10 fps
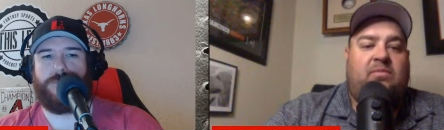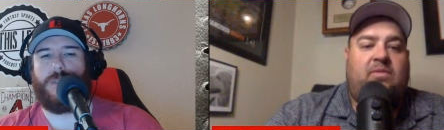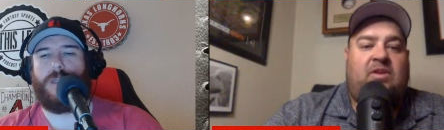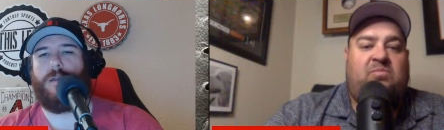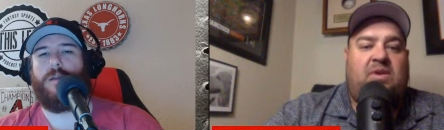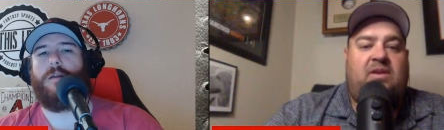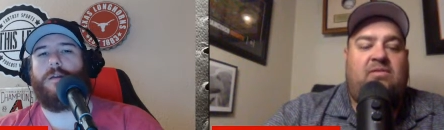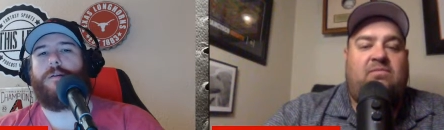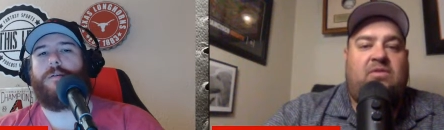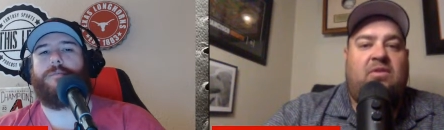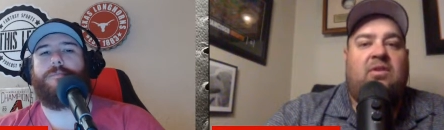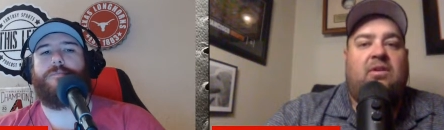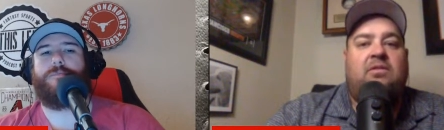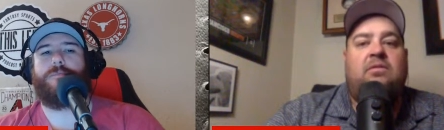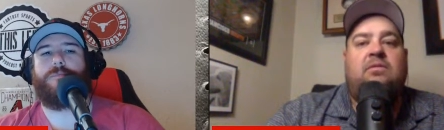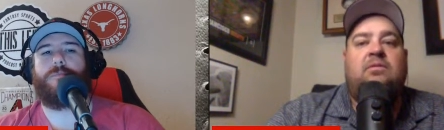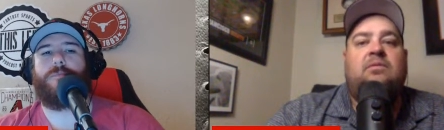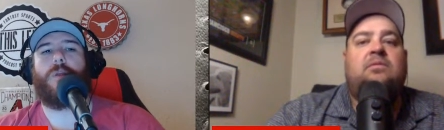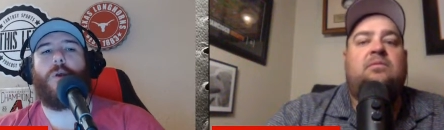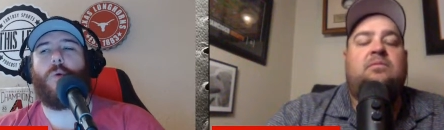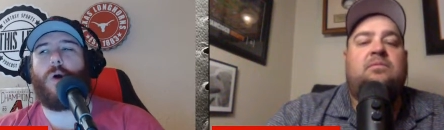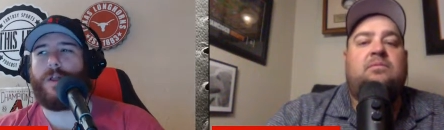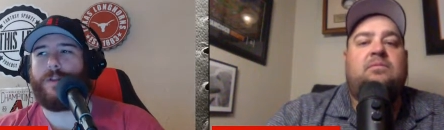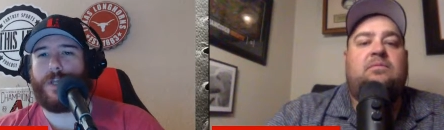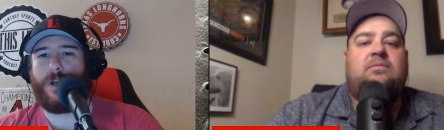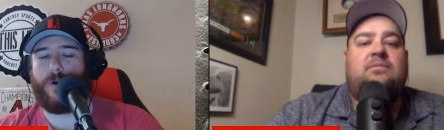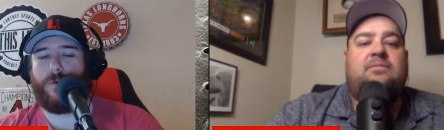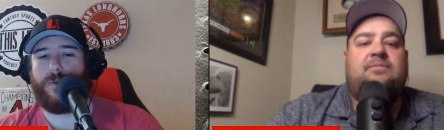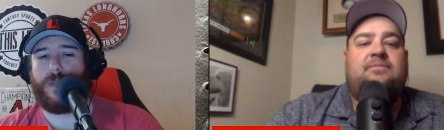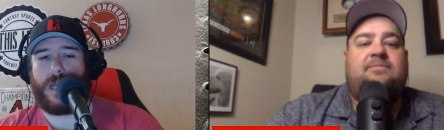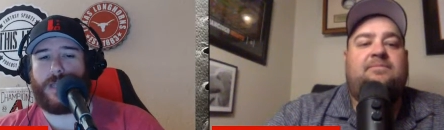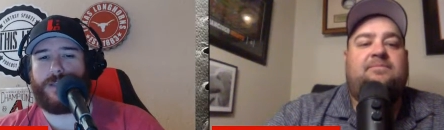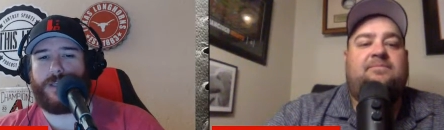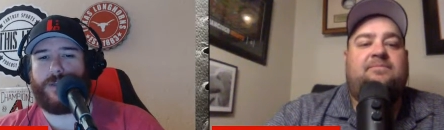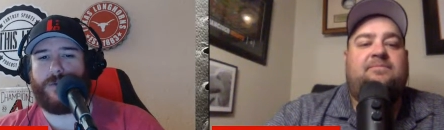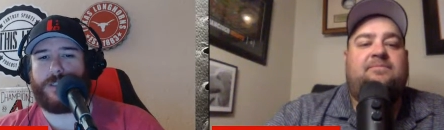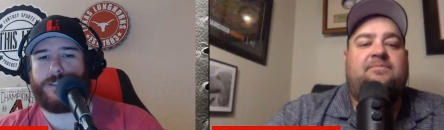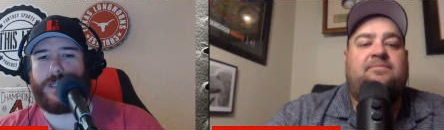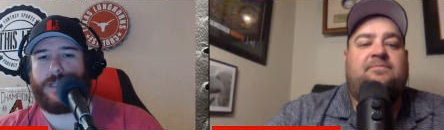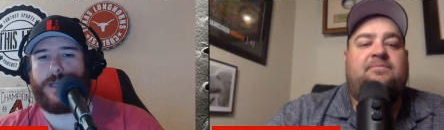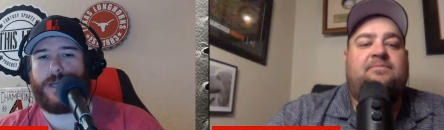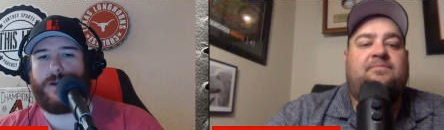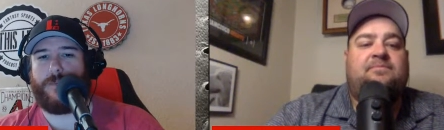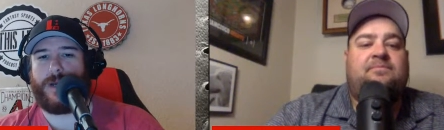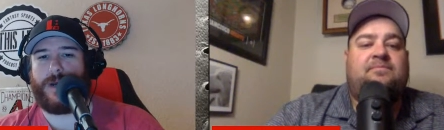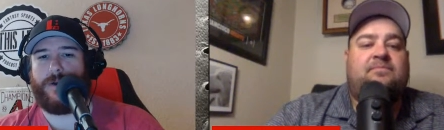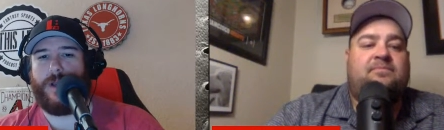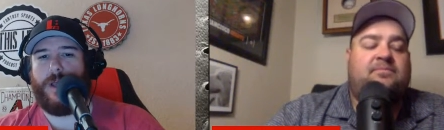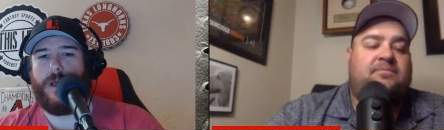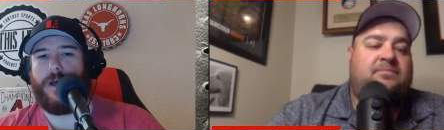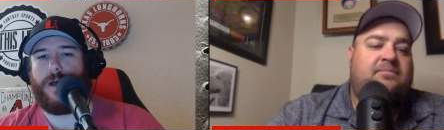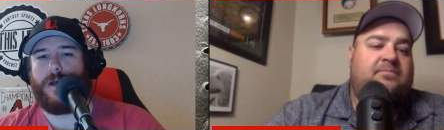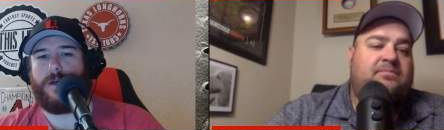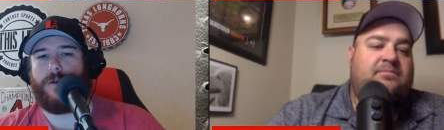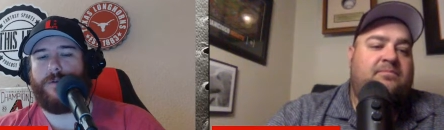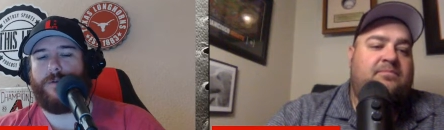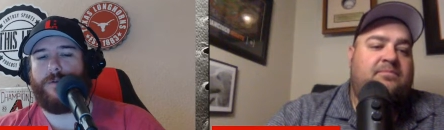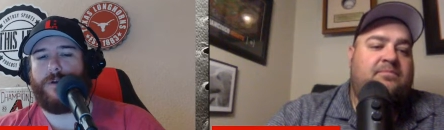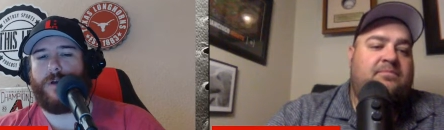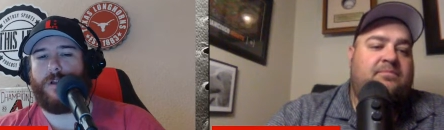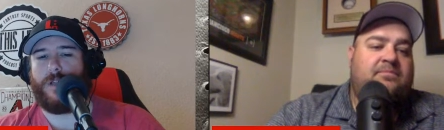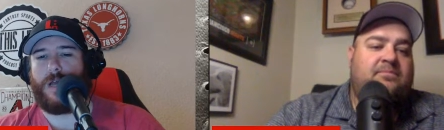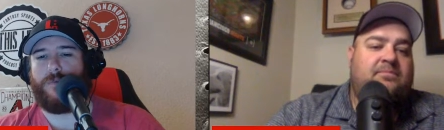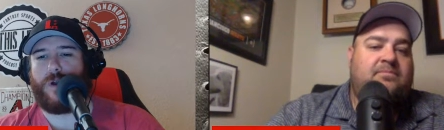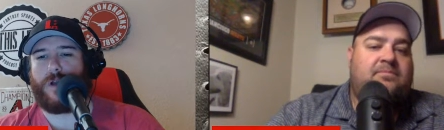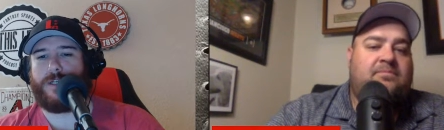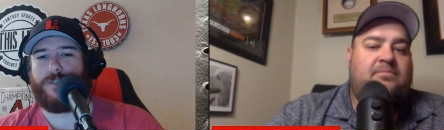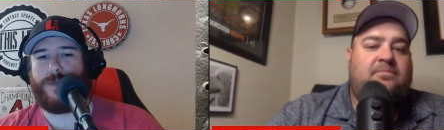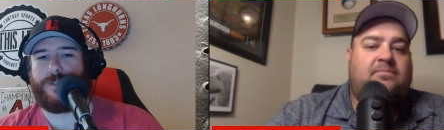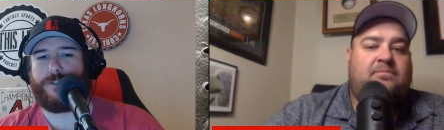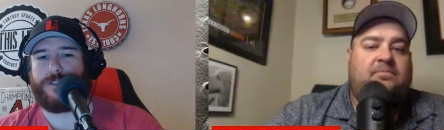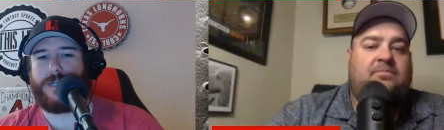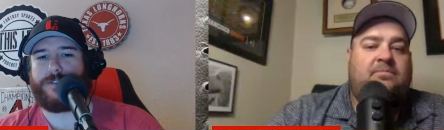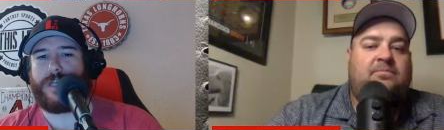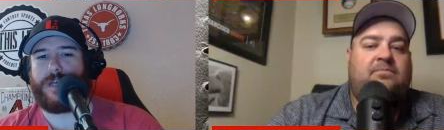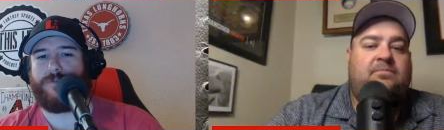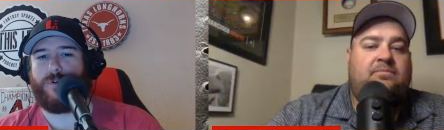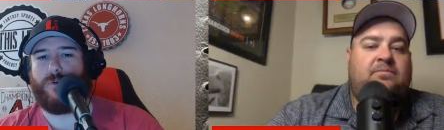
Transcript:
Speaker 1: but he's been good.
Speaker 2: Well, uh, you know, I think you can say that about uh, a lot of Rockies pitchers outside of